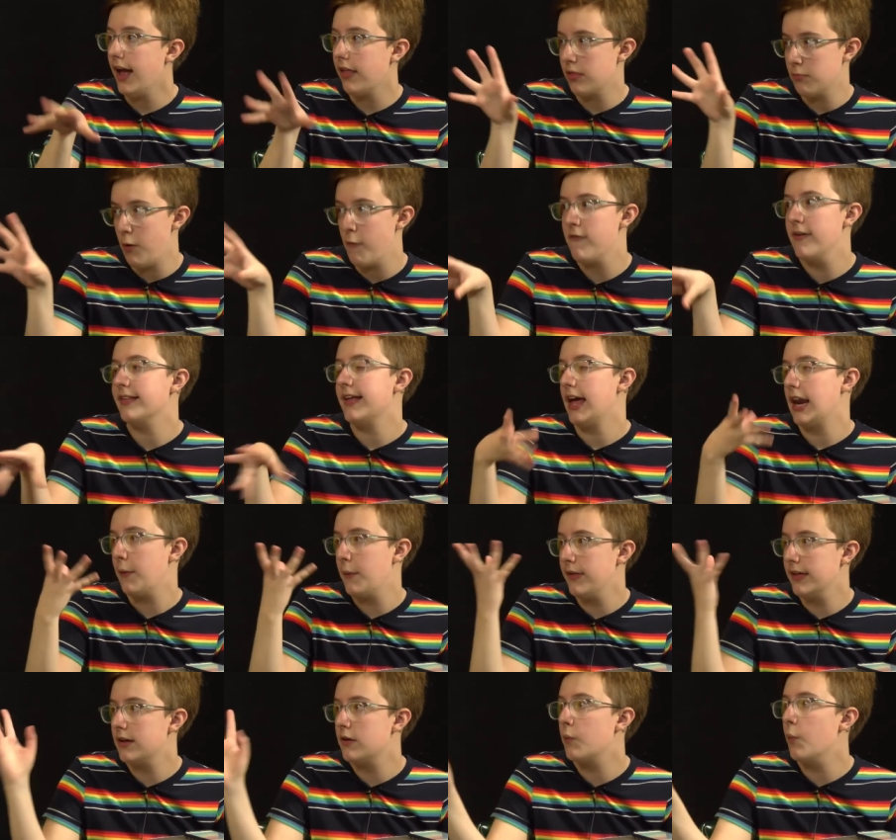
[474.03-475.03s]
And the movie is kind of
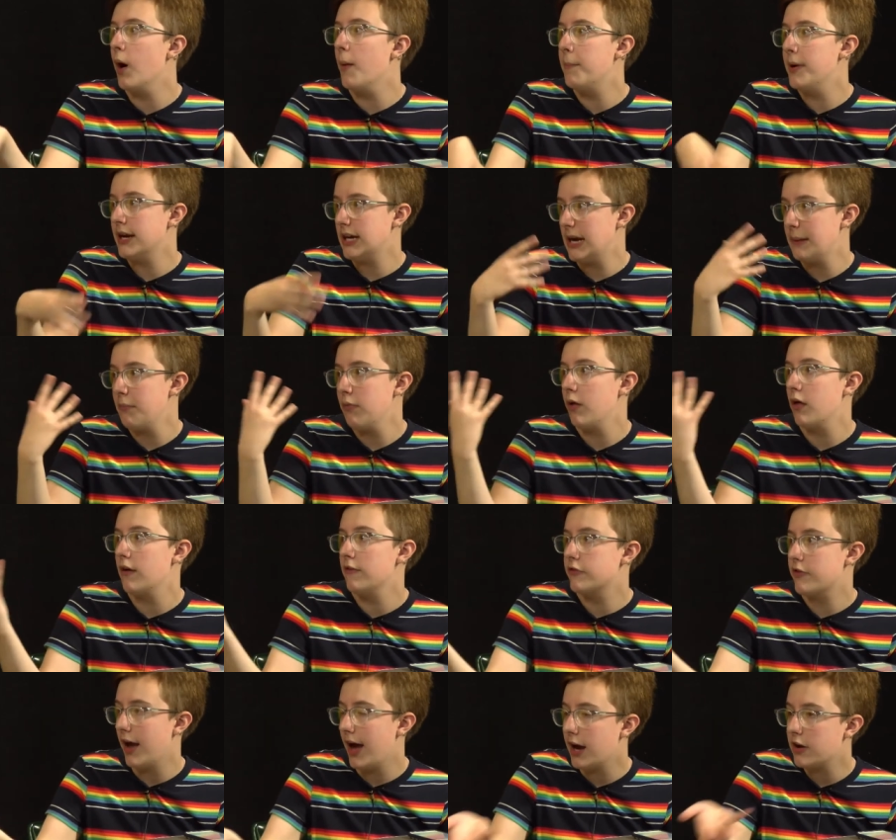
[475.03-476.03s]
like what picked up a lot
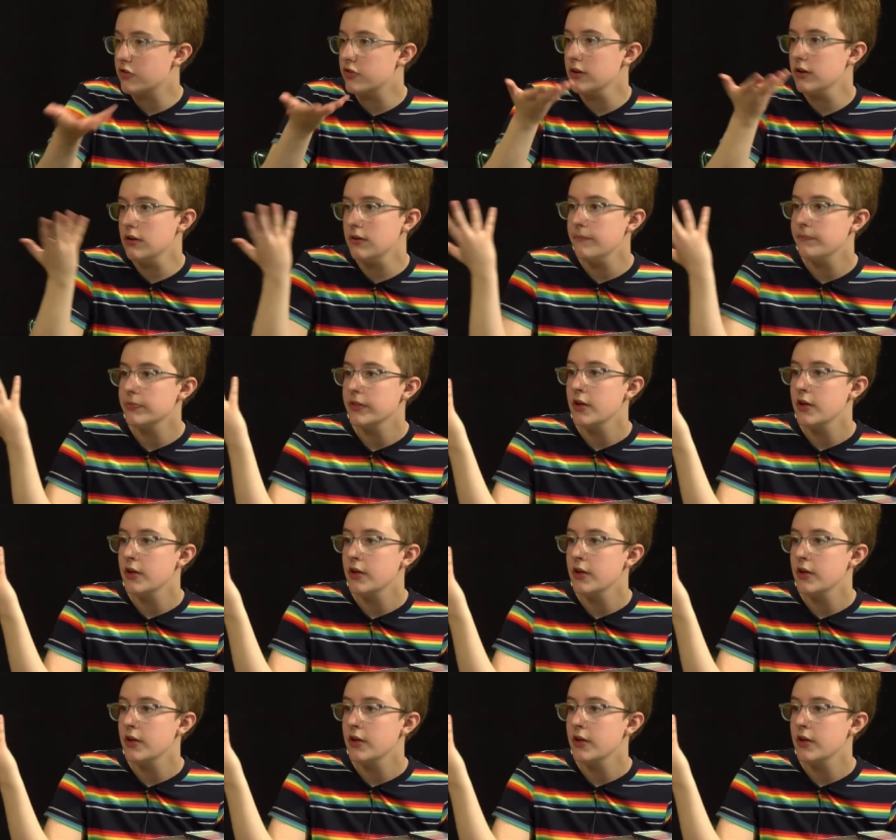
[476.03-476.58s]
of traction.